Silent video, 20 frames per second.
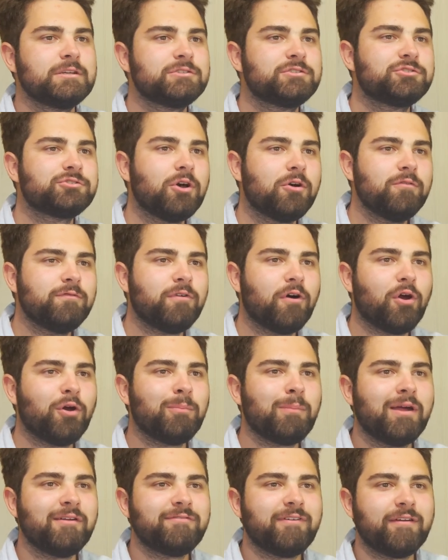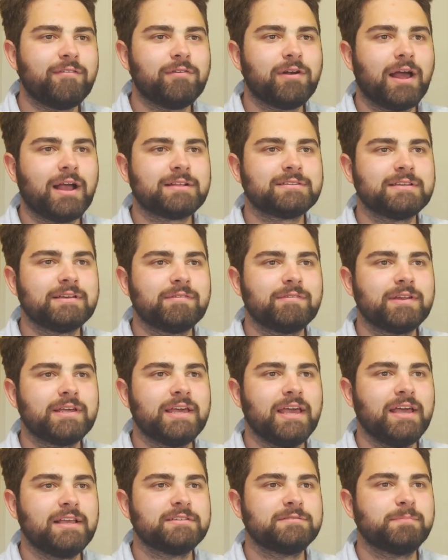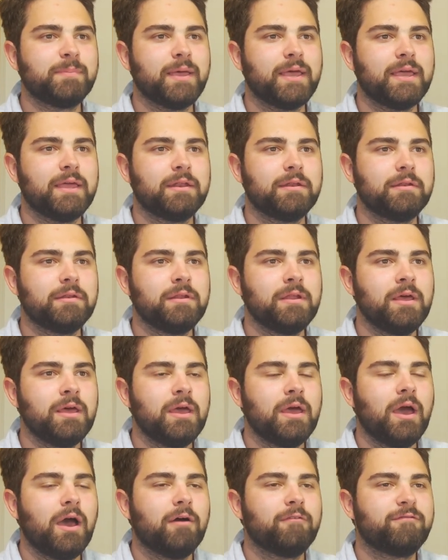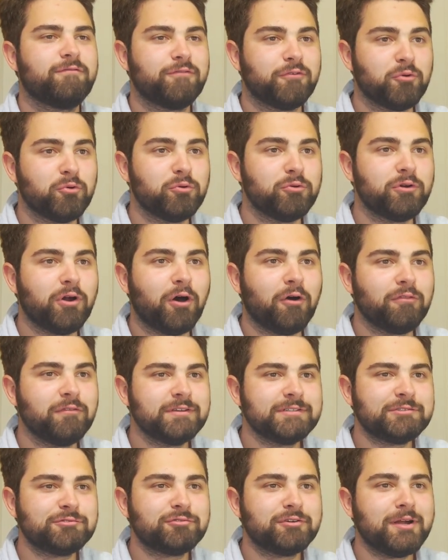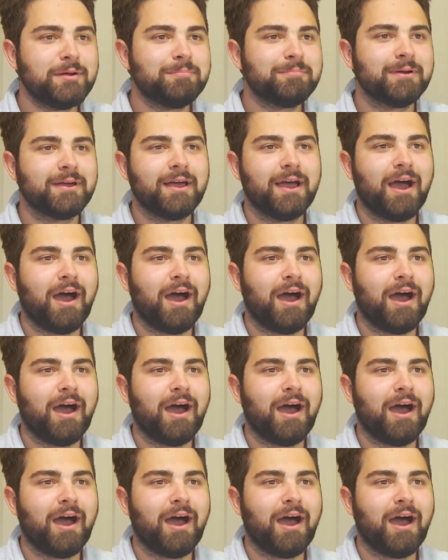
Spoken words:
So far, my favorite activity has been food on this trip.